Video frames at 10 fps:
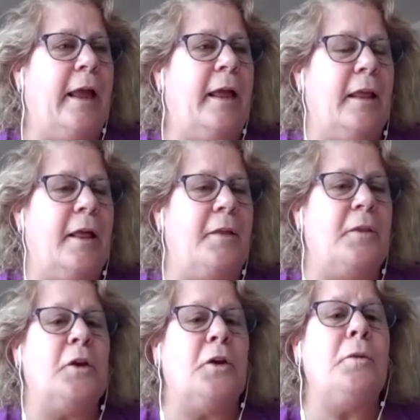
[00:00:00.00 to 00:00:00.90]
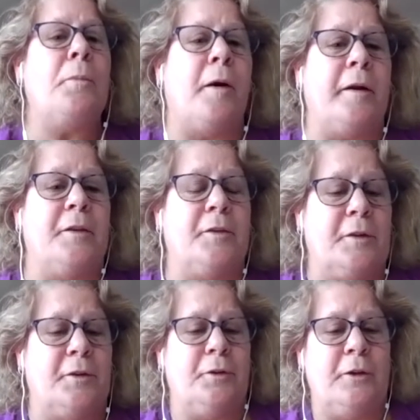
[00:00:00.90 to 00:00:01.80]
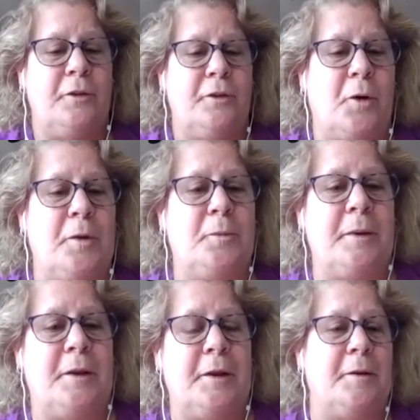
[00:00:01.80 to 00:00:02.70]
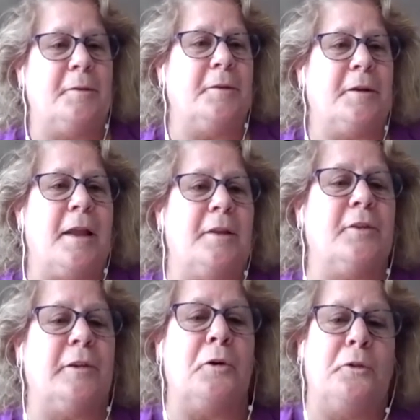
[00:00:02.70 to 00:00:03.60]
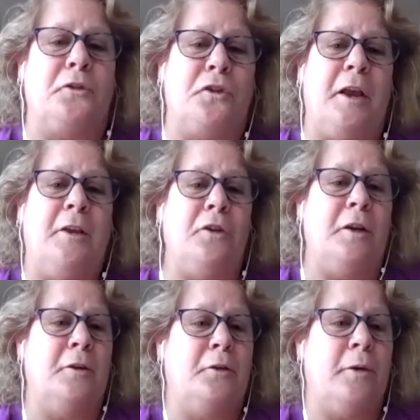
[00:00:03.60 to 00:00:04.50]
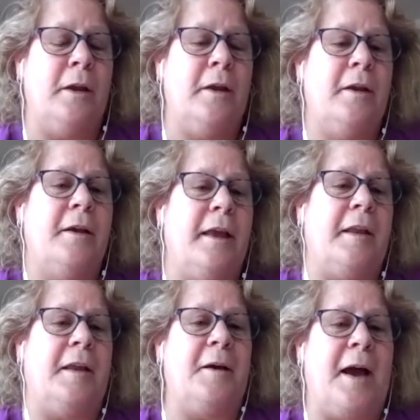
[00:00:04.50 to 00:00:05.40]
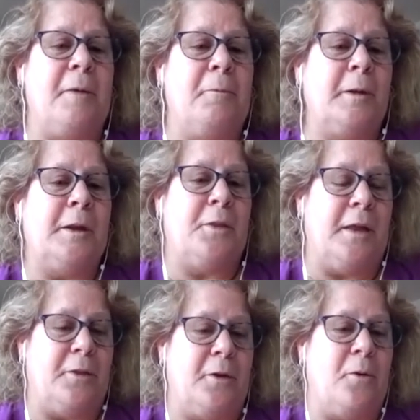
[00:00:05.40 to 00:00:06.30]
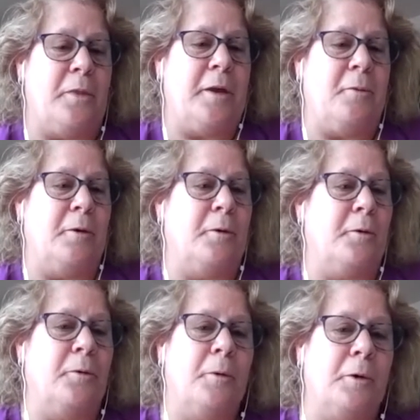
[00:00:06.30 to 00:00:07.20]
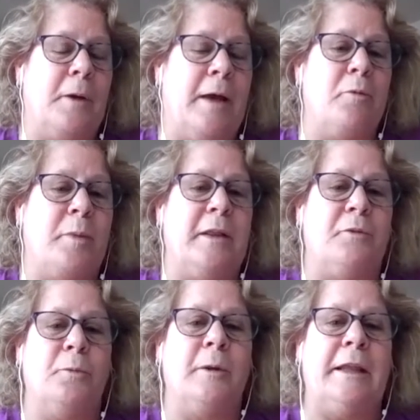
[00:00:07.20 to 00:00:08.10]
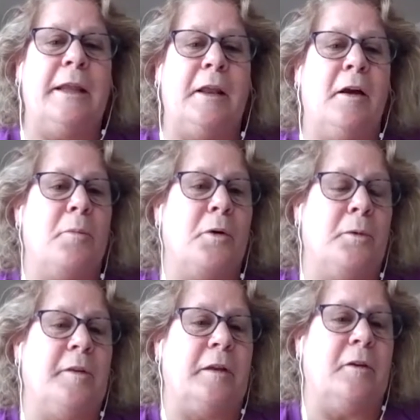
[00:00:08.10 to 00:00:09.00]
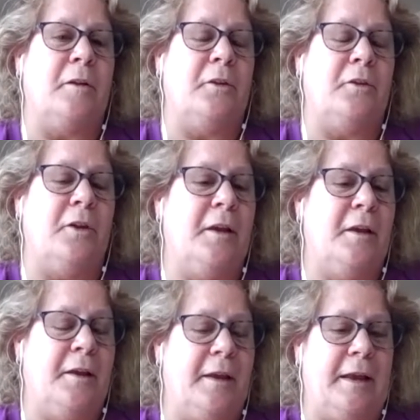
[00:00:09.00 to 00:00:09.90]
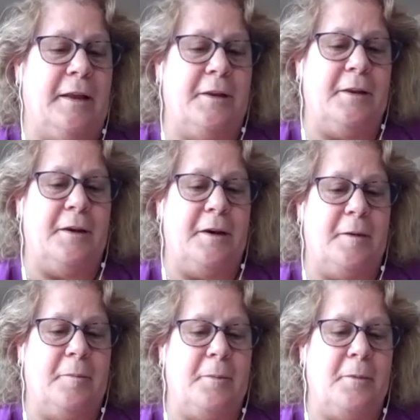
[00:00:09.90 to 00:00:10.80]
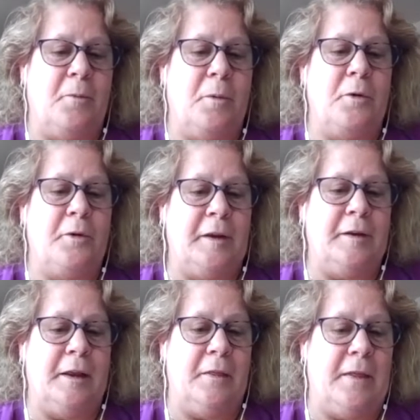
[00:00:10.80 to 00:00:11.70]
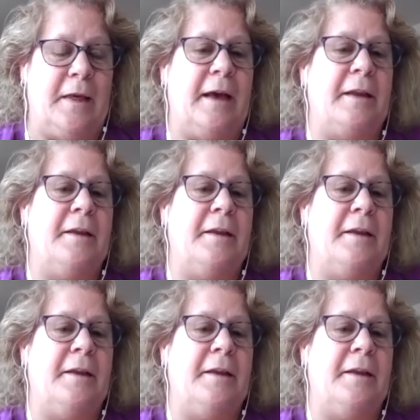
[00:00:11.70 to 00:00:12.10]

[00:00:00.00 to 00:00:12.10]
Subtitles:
And the good part is construction's always been a kind of slow to change industry, and I really think though that everybody's really getting on board with technology, and we're predicting that